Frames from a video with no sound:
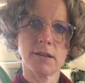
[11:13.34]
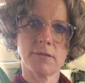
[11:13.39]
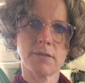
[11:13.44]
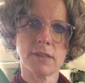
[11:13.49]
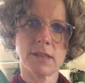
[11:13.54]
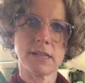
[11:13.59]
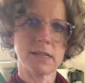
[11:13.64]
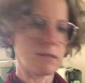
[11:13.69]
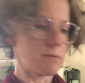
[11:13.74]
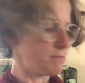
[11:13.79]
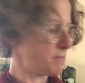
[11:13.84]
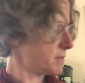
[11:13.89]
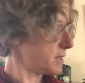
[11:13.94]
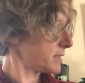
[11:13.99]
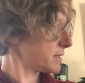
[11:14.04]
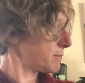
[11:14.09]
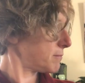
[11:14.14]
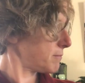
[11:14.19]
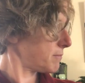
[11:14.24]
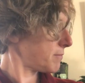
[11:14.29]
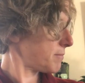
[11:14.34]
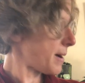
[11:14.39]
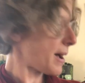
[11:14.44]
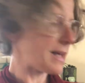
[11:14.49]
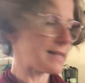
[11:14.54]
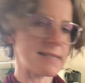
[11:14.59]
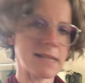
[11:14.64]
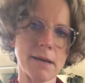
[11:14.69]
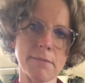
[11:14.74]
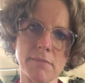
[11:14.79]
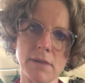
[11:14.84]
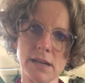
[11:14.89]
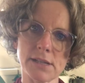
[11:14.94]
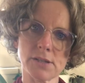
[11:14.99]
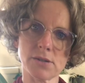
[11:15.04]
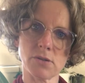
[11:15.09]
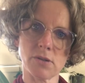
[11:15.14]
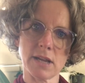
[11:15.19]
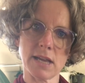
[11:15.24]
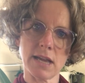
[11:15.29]
this bicep
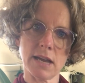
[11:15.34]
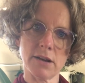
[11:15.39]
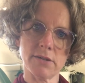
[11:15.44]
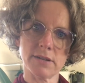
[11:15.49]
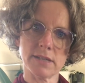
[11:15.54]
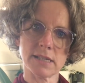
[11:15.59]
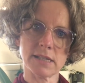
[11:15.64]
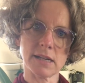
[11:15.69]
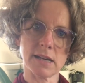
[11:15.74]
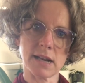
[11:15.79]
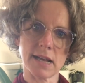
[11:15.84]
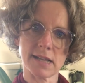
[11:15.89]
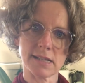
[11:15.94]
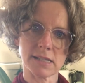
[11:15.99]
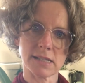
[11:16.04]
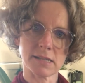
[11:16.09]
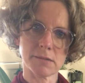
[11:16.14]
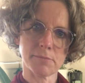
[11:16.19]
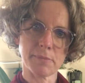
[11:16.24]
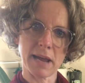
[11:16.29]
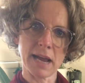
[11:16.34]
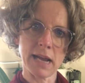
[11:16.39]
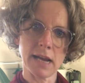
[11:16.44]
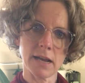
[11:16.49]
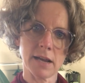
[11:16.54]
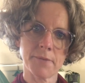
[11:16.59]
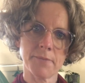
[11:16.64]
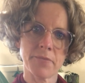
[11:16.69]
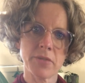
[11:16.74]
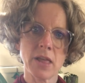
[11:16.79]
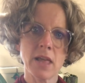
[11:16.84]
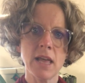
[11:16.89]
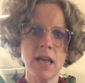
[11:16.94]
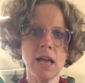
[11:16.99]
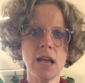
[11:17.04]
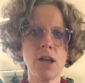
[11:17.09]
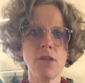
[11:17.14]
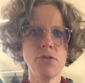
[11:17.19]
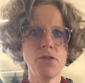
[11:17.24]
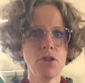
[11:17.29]
muscle here is at its peak.
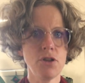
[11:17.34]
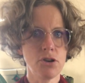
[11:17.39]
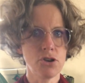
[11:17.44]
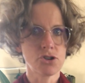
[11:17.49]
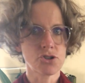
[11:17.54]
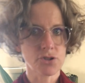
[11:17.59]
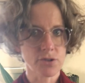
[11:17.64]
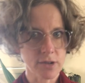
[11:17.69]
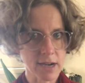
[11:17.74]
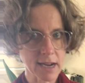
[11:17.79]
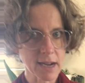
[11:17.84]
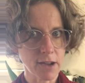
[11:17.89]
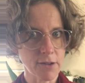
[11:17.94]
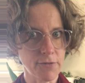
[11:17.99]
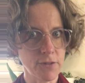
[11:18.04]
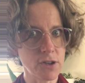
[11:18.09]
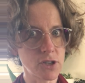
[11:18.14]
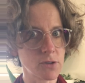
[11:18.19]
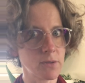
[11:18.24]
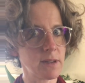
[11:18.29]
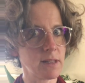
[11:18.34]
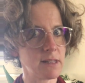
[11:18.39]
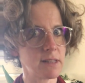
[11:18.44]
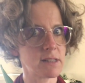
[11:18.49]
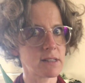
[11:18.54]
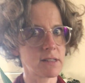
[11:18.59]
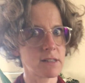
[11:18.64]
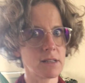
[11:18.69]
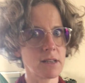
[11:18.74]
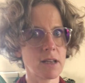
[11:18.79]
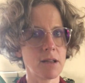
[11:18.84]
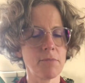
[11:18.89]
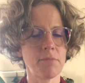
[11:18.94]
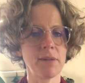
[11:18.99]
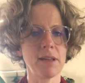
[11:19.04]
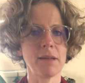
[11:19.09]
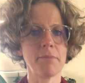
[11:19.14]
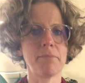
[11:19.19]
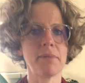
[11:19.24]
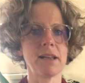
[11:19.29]
The trick for doing this, because it can
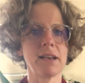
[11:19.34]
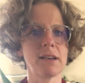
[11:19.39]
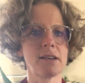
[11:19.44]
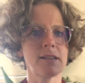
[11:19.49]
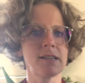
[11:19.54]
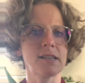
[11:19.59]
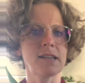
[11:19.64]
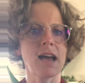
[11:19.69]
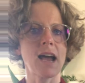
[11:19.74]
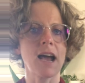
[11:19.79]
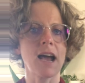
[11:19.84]
be a bit